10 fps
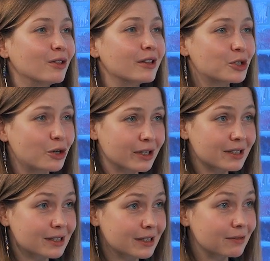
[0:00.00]
the
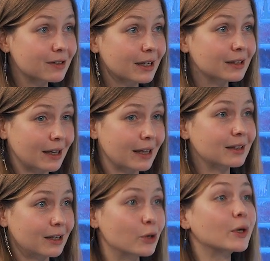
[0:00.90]
journeys is different and
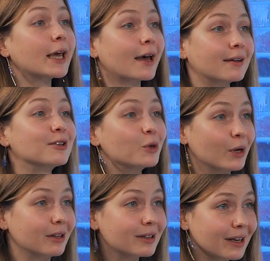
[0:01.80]
you can do
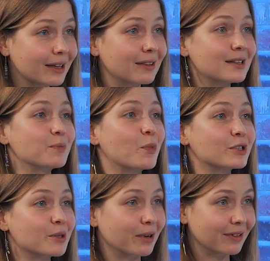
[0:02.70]
it. It is
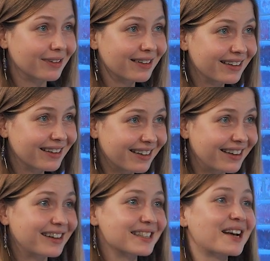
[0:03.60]
possible.
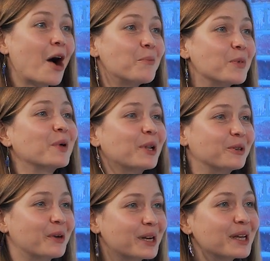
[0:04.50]
Here's how people are
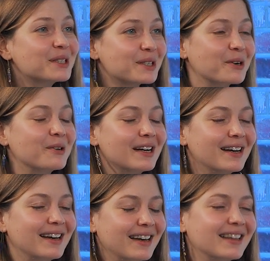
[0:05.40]
doing it. So
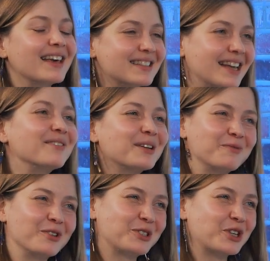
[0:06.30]
in case anyone
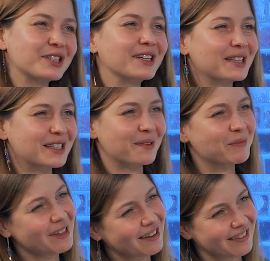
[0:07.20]
was just in the
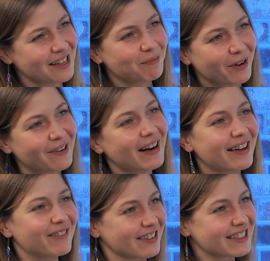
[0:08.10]
similar limbo
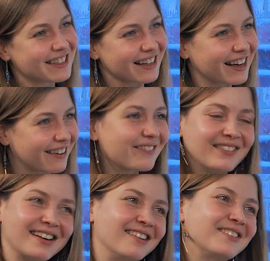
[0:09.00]
I was
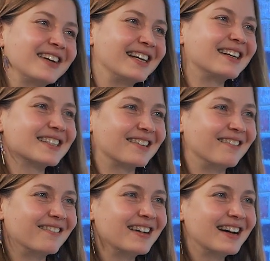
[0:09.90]
around 3 years
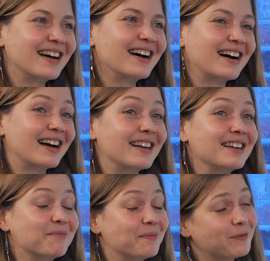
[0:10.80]
ago, I
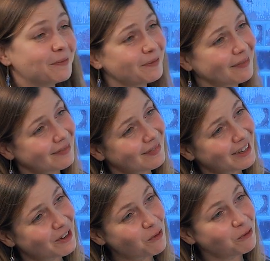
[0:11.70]

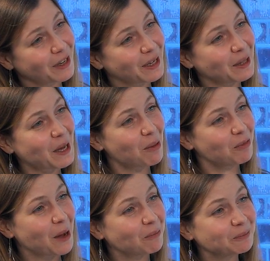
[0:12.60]
hopefully can
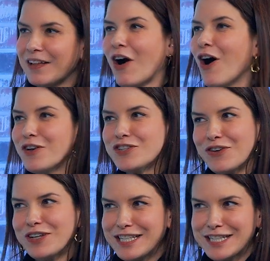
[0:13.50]
help them.
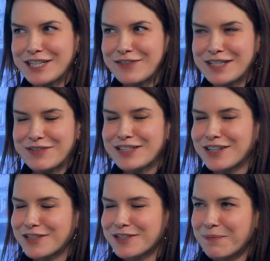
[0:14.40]
Also in this series, we
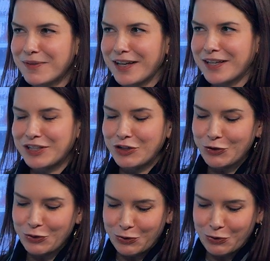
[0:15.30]
started something
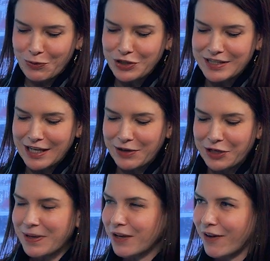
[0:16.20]
new, which is our
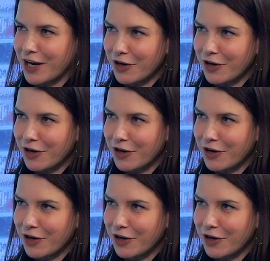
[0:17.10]
quick fire